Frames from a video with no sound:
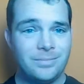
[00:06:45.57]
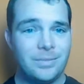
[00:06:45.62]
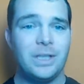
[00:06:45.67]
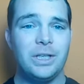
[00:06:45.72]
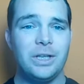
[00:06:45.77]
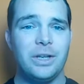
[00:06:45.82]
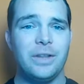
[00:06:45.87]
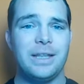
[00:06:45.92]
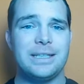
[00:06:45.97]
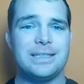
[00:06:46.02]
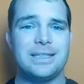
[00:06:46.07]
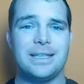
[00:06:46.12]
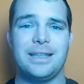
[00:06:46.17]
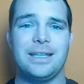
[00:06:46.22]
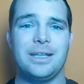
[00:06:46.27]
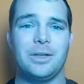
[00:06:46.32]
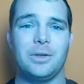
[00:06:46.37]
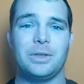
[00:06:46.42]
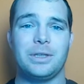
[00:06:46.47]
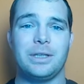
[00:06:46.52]
You know, that's the
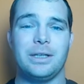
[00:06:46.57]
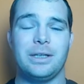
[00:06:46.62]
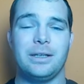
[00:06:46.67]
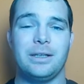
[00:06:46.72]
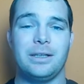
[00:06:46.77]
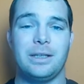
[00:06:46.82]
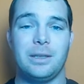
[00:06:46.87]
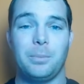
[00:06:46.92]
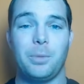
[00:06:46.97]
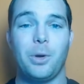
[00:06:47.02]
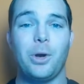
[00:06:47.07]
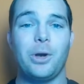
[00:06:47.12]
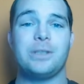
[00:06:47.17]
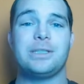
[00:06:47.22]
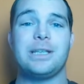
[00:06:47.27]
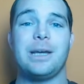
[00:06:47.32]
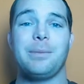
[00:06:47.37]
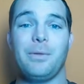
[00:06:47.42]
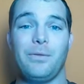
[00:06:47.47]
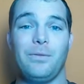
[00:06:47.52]
thing with the
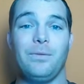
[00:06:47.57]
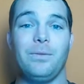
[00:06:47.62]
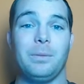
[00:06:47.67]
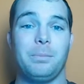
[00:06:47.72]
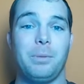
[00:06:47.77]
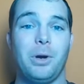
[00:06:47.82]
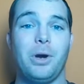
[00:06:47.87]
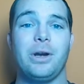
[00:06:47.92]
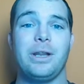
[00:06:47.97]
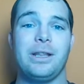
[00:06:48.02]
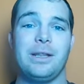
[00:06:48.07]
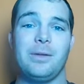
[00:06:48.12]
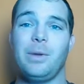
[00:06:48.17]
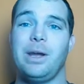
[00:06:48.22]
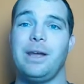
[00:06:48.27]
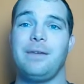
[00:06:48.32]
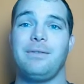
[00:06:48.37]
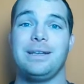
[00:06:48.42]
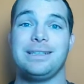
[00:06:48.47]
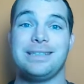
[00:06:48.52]
prototype of the party that we're
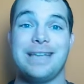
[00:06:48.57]
having.